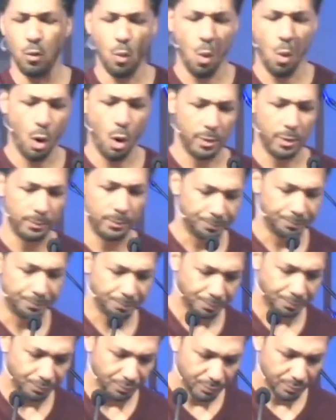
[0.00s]
war.
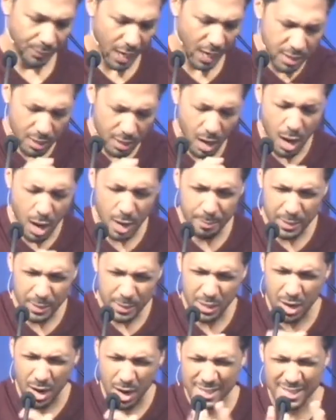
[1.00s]
But
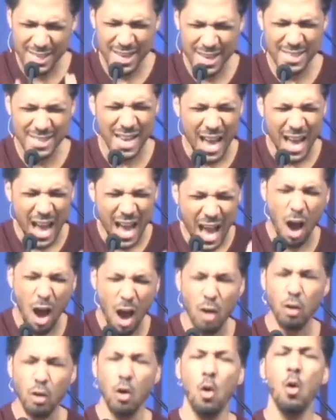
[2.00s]
God says,
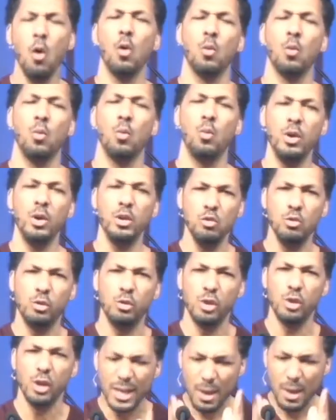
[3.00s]
how long will you
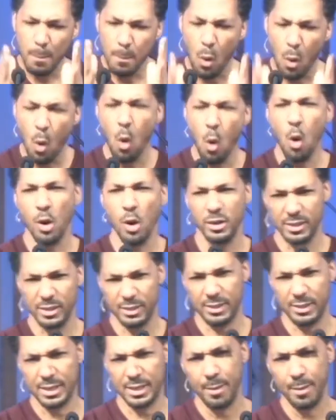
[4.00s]
mourn
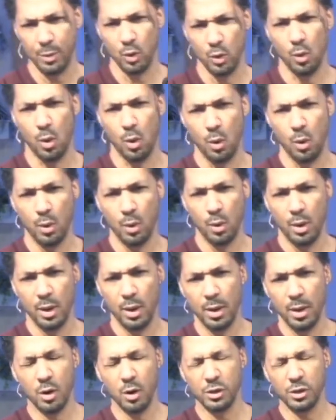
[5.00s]
Samuel
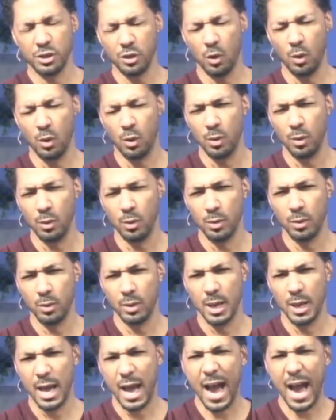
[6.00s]
or Saul?
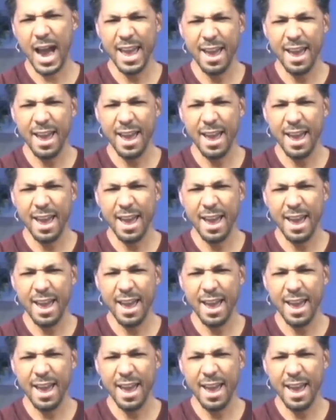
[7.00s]
I